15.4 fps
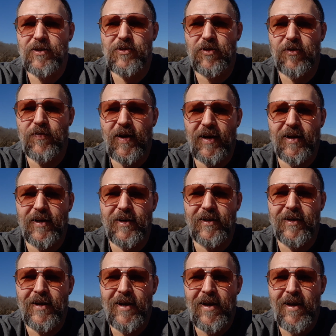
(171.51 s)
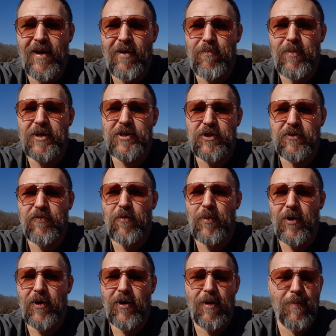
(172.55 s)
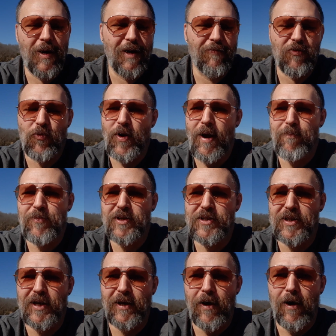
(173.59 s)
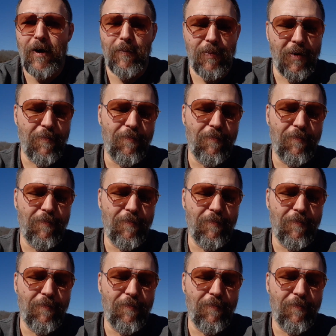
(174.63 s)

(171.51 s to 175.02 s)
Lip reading: So if I get a message from her, I might have to wrap this thing up.